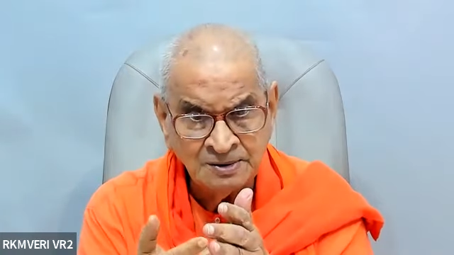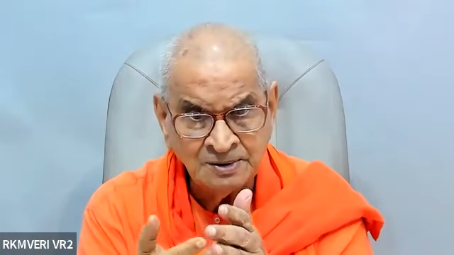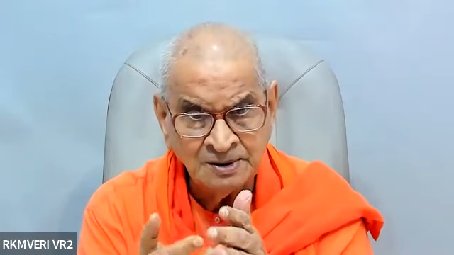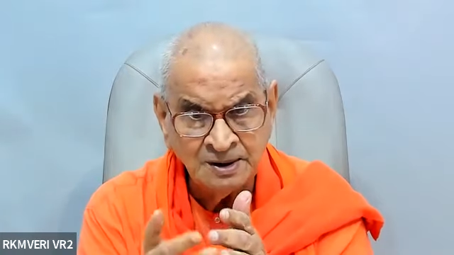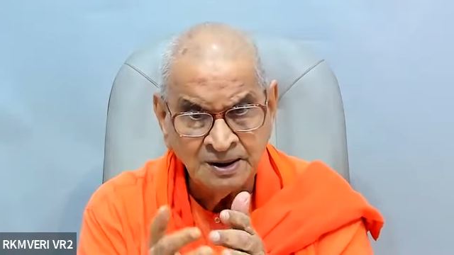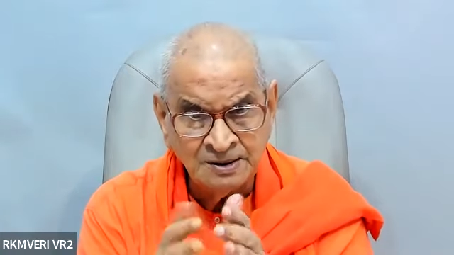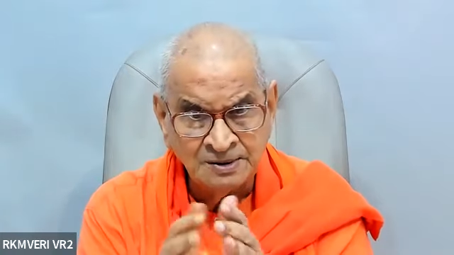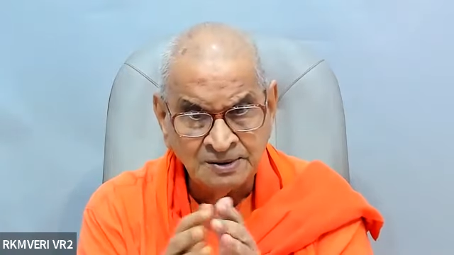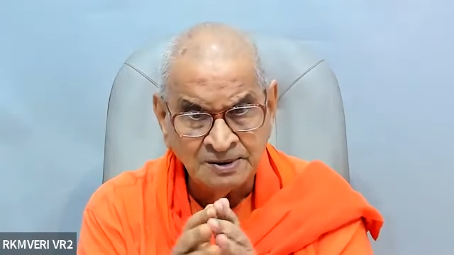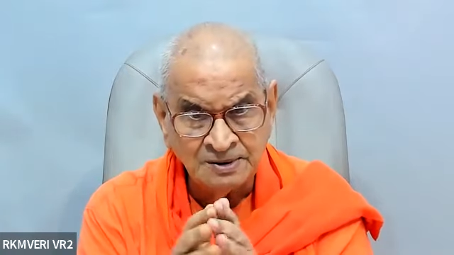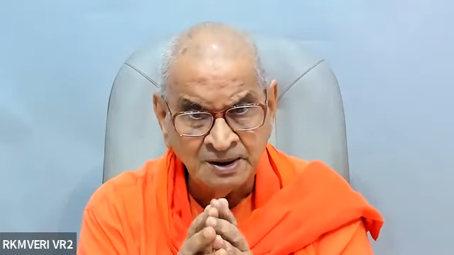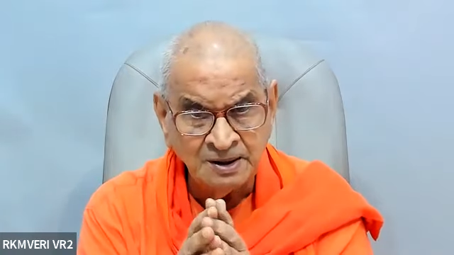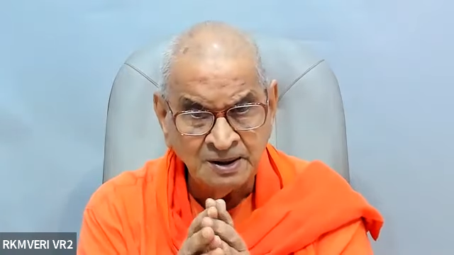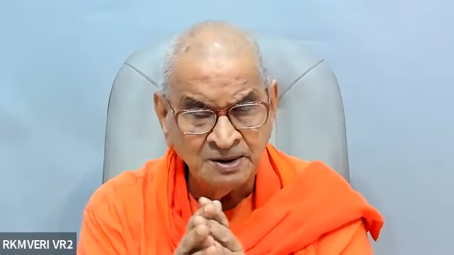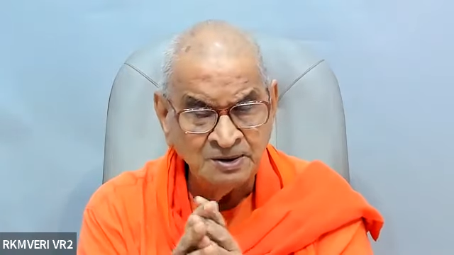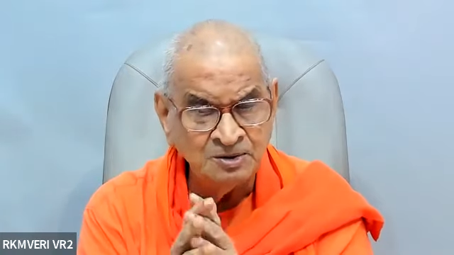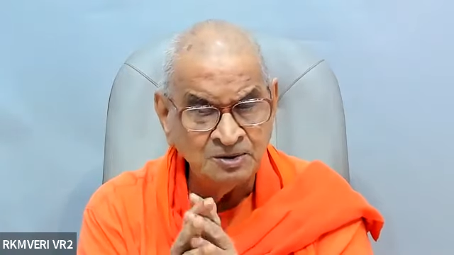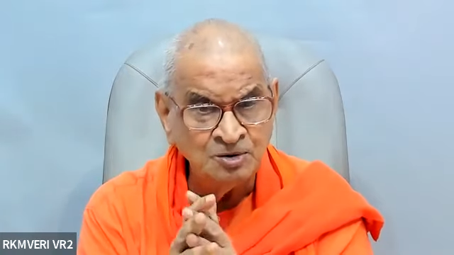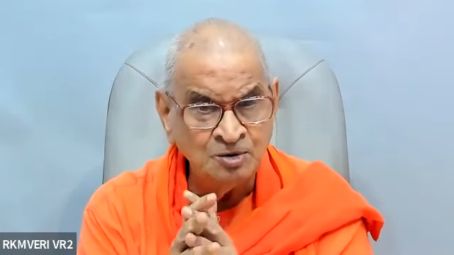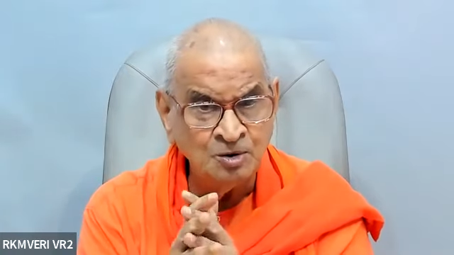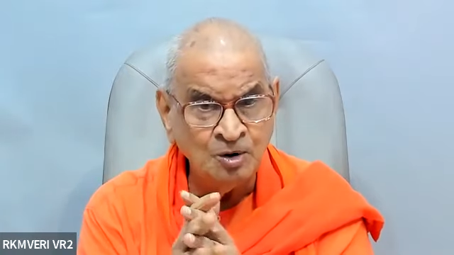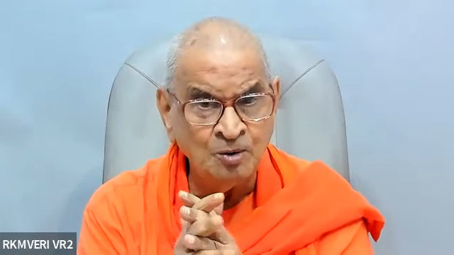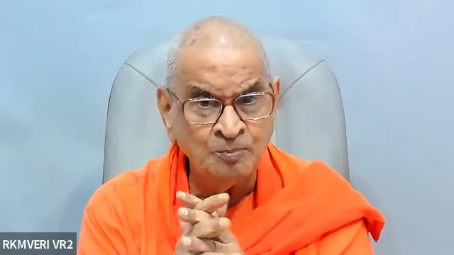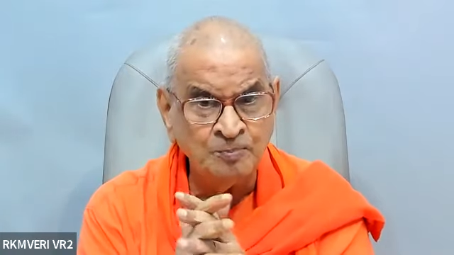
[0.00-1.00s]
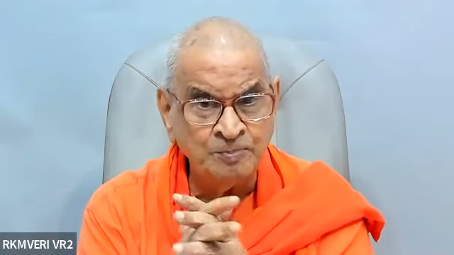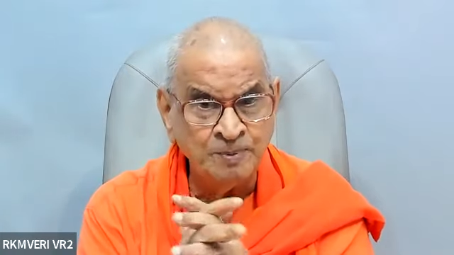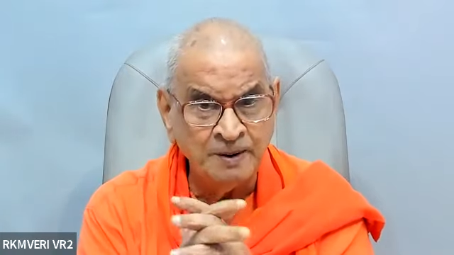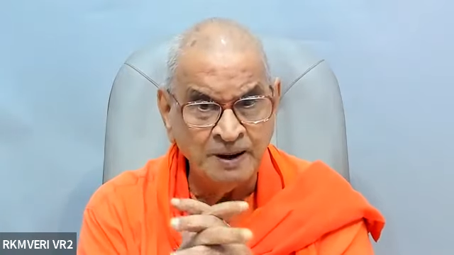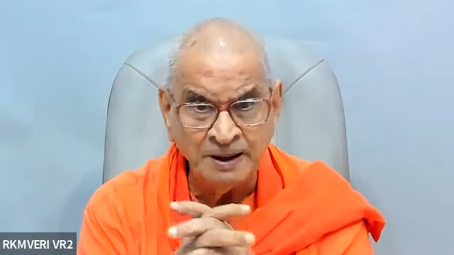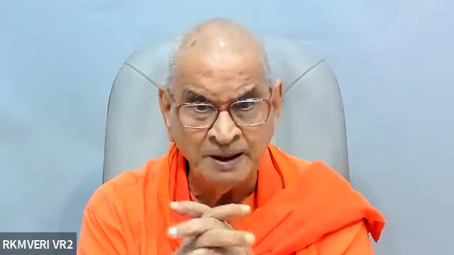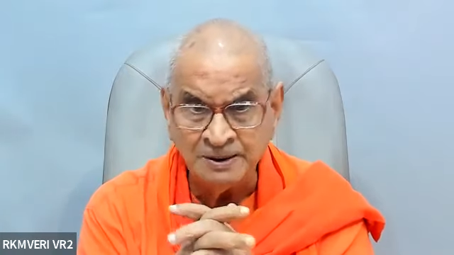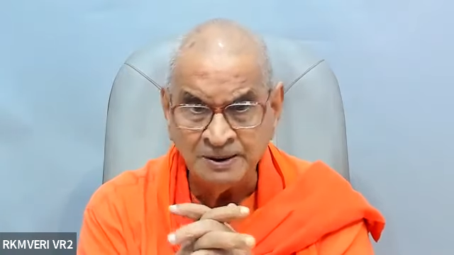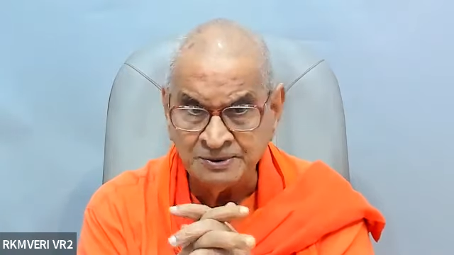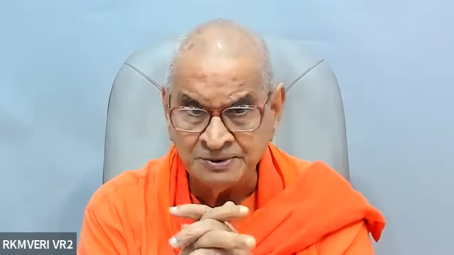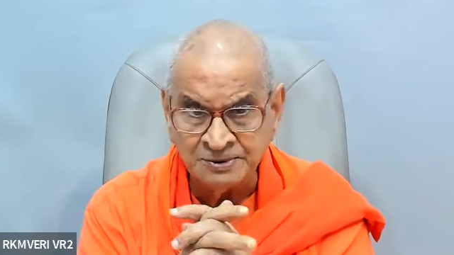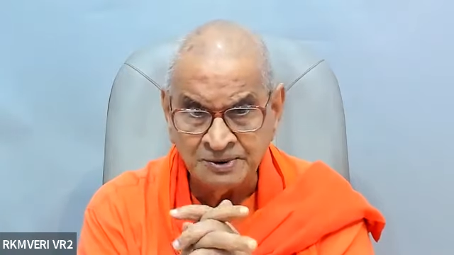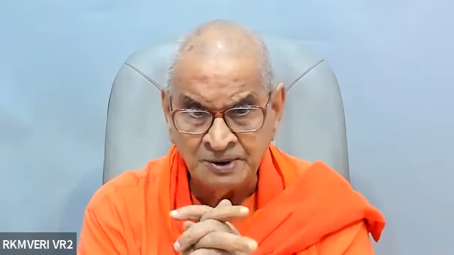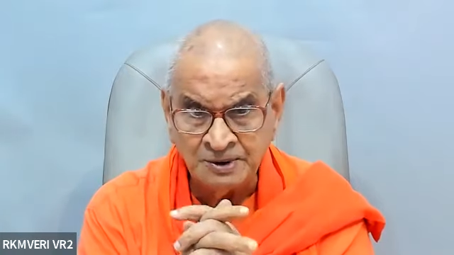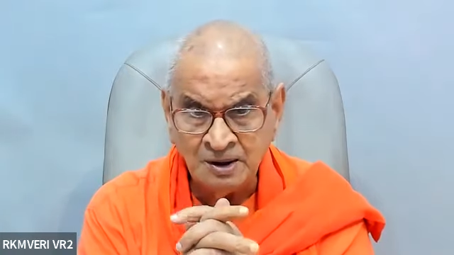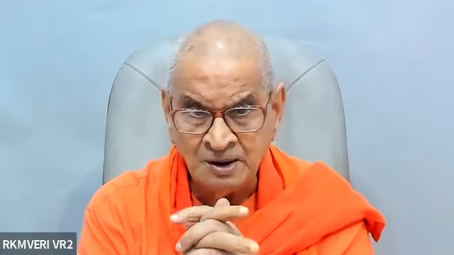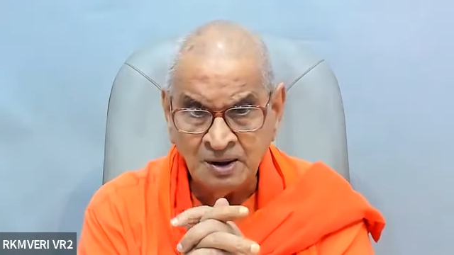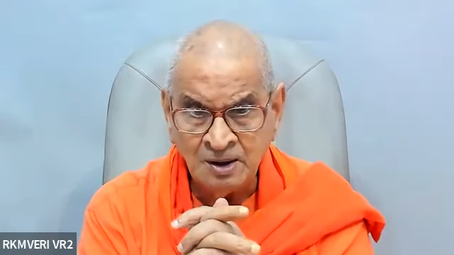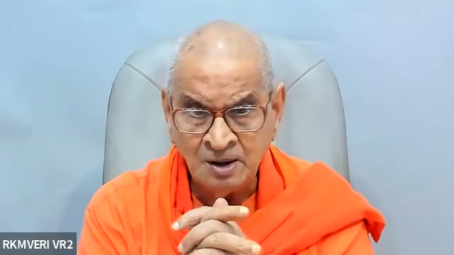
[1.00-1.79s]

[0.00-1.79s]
then there is no place